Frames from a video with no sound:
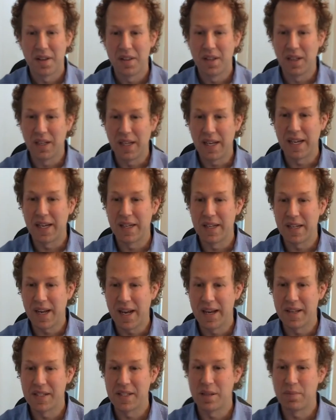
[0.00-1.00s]
the land
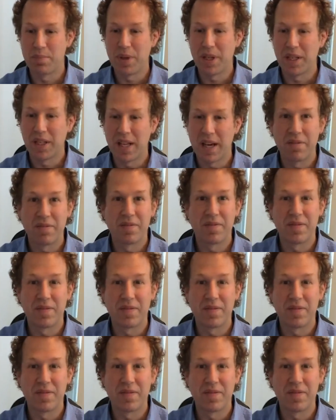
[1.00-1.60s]
has to be left